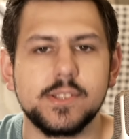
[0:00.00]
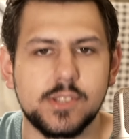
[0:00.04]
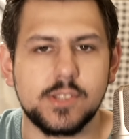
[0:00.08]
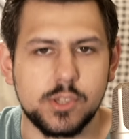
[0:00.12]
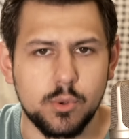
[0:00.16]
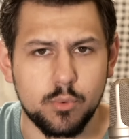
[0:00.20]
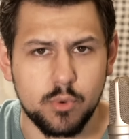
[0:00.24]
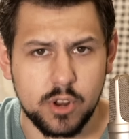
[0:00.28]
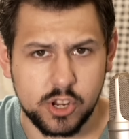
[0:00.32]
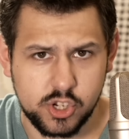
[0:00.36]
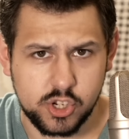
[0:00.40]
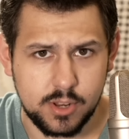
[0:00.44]

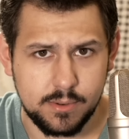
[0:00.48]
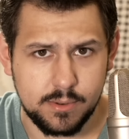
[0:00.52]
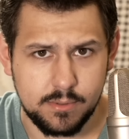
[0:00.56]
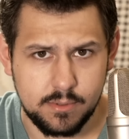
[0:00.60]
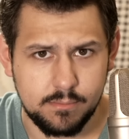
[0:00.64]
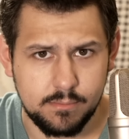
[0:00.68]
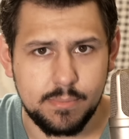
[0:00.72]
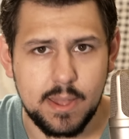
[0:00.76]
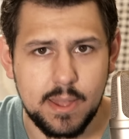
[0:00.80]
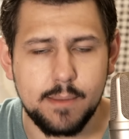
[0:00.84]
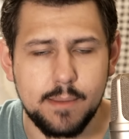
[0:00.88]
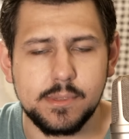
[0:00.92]

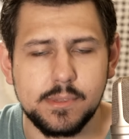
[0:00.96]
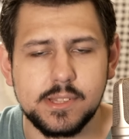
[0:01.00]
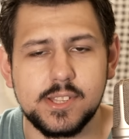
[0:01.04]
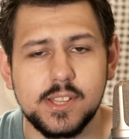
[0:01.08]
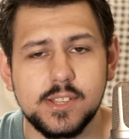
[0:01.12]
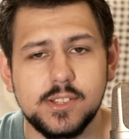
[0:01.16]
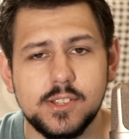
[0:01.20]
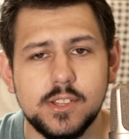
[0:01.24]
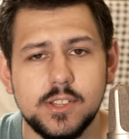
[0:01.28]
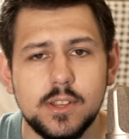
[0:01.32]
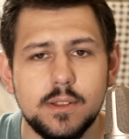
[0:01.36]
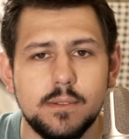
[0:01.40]
Russian payment
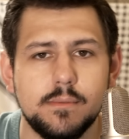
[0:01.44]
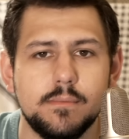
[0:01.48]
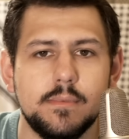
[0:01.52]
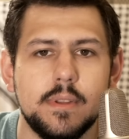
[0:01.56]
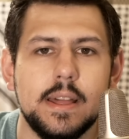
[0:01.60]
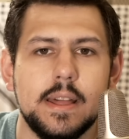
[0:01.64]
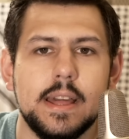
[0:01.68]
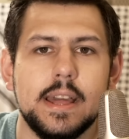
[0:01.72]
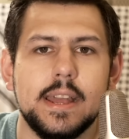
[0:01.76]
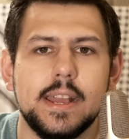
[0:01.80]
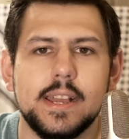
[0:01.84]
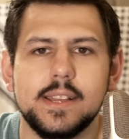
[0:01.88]
system.
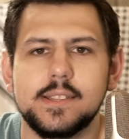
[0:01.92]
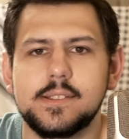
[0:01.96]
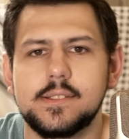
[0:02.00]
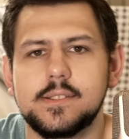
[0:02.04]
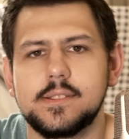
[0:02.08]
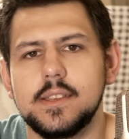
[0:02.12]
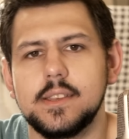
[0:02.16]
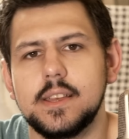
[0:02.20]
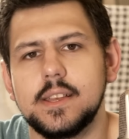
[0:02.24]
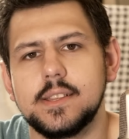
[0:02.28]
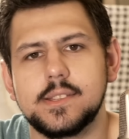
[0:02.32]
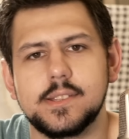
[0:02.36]

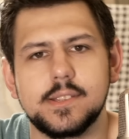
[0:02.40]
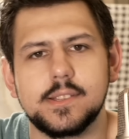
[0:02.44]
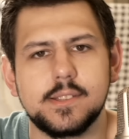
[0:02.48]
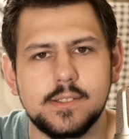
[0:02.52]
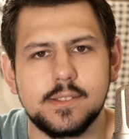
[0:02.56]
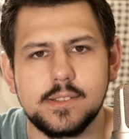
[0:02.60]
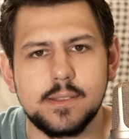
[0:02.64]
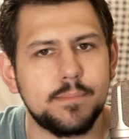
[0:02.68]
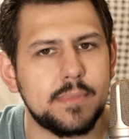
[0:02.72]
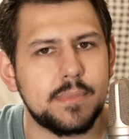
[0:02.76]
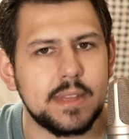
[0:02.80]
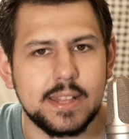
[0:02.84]
It's
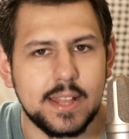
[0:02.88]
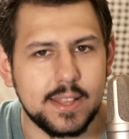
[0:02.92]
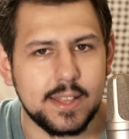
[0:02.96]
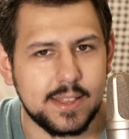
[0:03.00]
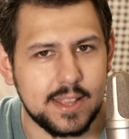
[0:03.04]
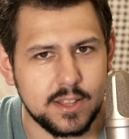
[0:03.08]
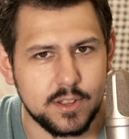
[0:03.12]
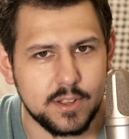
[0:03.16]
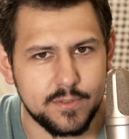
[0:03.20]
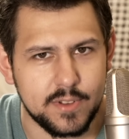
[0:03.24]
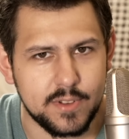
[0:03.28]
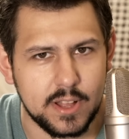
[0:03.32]
something that
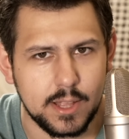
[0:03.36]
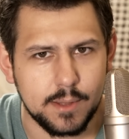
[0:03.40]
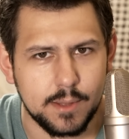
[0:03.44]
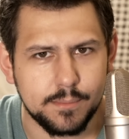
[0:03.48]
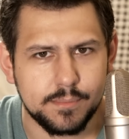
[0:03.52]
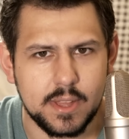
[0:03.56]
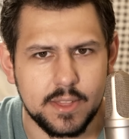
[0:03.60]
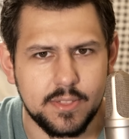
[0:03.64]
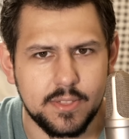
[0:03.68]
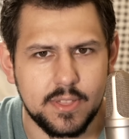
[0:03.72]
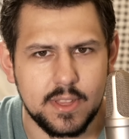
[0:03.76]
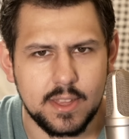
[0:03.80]
they
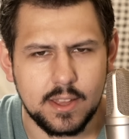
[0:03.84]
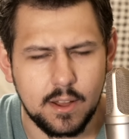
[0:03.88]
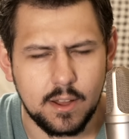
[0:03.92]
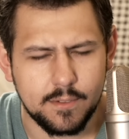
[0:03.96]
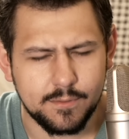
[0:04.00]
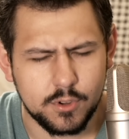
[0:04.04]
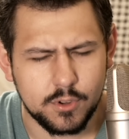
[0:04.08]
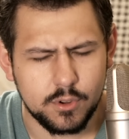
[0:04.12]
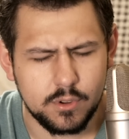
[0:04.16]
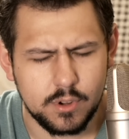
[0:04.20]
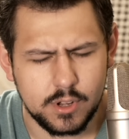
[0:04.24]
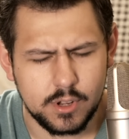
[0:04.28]
developed, I think,
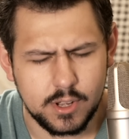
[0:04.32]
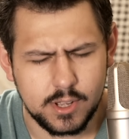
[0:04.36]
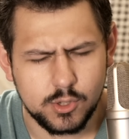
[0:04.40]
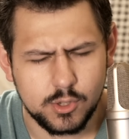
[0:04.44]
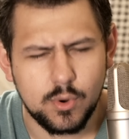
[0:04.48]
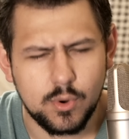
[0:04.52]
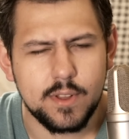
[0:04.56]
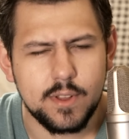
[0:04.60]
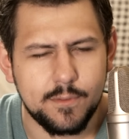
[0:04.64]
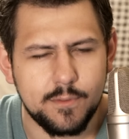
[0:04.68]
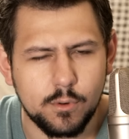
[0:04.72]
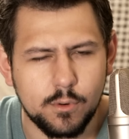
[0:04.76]
after
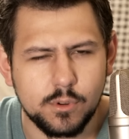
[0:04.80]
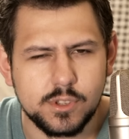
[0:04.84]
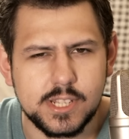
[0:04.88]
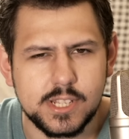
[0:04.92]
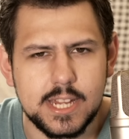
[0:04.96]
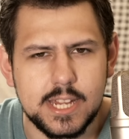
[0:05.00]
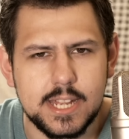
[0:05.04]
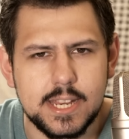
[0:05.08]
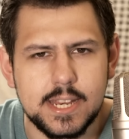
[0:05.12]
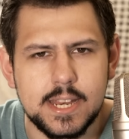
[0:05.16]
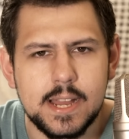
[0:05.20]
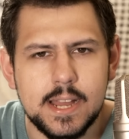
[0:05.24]

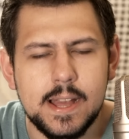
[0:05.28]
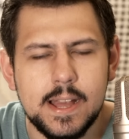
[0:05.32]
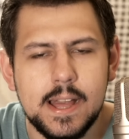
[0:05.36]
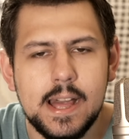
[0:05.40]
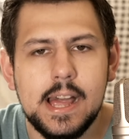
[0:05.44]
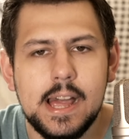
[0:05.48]
2014.